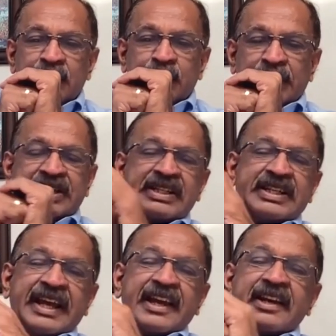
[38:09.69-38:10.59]
by just
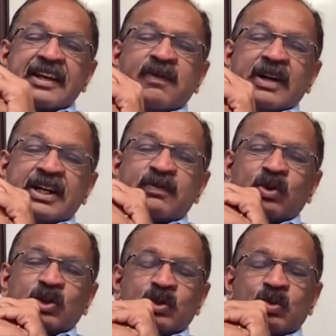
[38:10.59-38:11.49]
taking his fundus
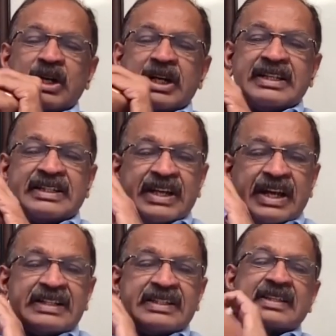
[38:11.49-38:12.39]
photos, what are the
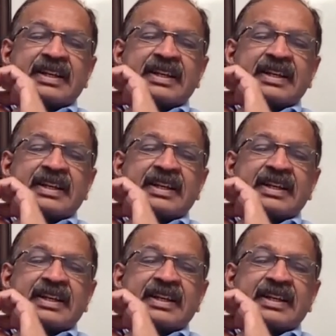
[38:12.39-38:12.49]
chances